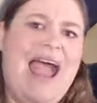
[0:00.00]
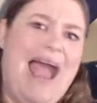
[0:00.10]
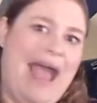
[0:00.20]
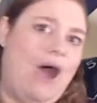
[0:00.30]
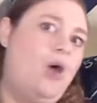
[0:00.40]

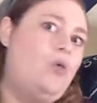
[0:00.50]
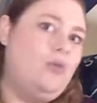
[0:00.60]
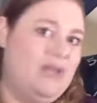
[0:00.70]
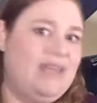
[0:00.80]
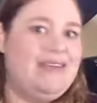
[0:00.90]

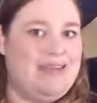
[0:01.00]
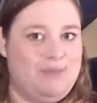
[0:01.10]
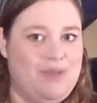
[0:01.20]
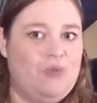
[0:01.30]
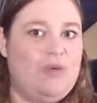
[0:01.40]
how it
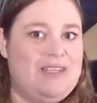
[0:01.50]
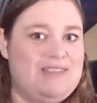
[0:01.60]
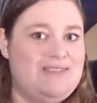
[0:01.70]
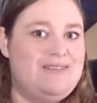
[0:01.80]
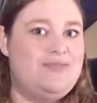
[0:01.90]
can be
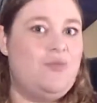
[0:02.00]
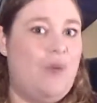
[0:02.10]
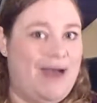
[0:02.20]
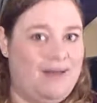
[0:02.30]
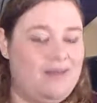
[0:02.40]
written
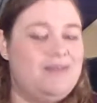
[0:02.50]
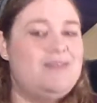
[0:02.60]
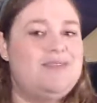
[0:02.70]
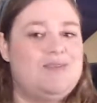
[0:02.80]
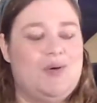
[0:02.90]
well
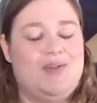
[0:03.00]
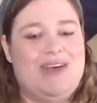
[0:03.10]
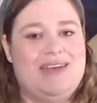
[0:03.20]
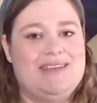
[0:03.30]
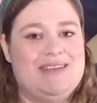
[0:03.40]
so
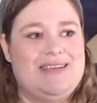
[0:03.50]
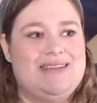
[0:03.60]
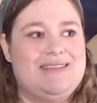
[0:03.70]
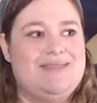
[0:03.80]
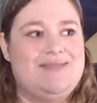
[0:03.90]
that
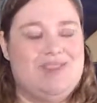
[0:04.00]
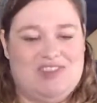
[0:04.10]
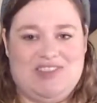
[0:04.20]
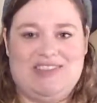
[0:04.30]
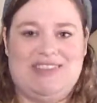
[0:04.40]
it
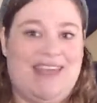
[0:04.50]
doesn't